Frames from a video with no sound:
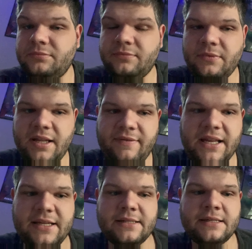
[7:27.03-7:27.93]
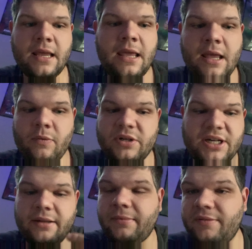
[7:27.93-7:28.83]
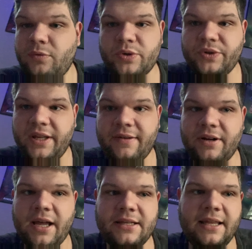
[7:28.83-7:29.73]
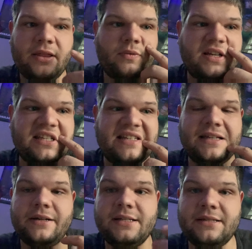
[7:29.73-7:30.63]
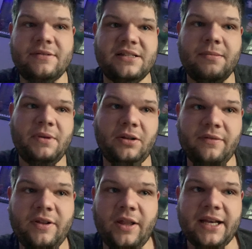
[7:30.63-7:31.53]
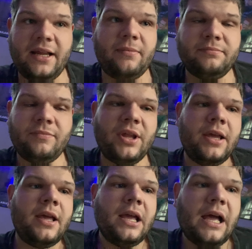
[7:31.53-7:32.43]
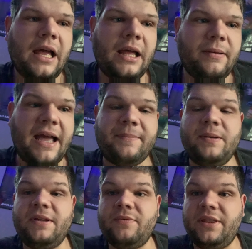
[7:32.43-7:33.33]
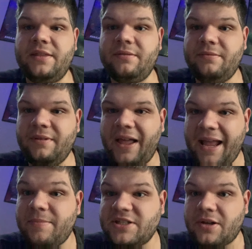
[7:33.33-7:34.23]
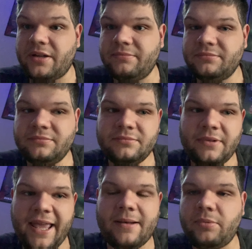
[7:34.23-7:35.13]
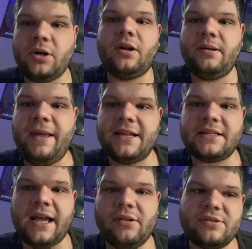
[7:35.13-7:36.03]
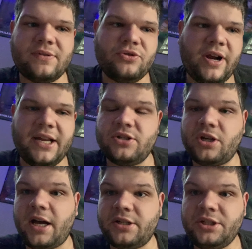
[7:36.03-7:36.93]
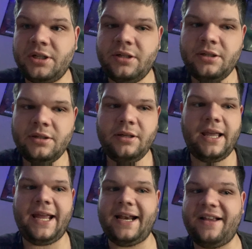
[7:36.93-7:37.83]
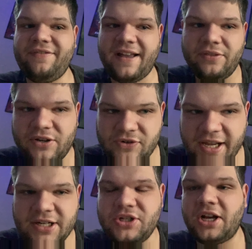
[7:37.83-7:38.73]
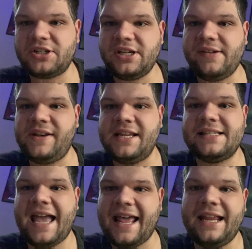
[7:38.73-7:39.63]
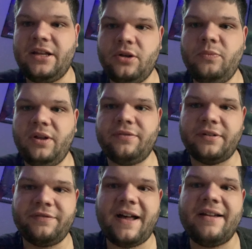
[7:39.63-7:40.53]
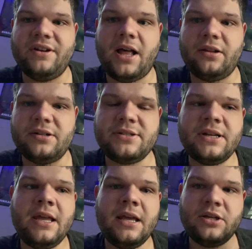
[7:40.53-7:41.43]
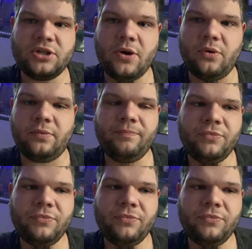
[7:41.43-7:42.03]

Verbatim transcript: DVDs, which I unfortunately never got to get the rest of the series. I was in the middle of collecting them. Uh, it happened to me when Amazon had Burn On Demand titles for Drake and Josh. And I found the Drake and Josh DVDs at a Goodwill for $5 total.